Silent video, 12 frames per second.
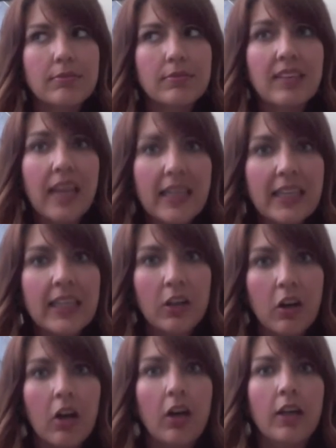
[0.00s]
taking it
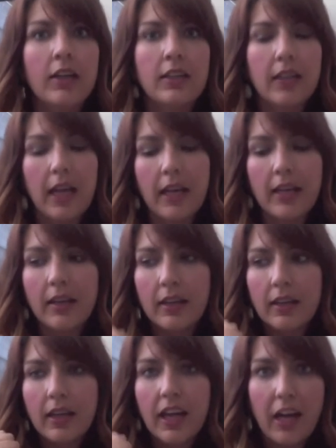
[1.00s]
on like
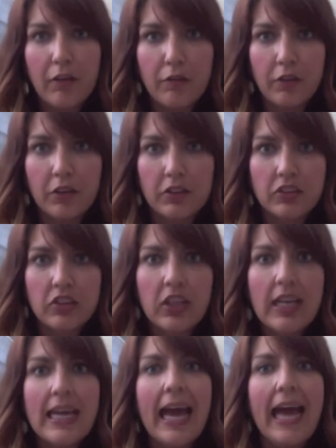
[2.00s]
head first.
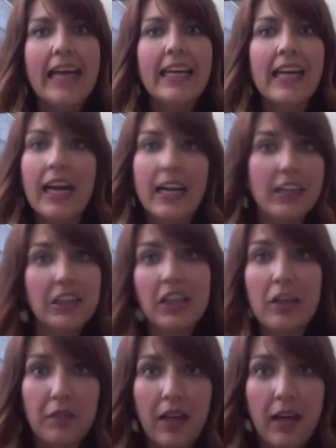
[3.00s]
And I
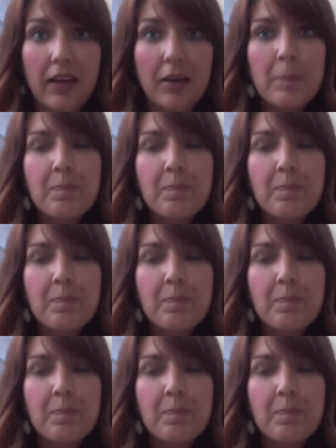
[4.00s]
love that.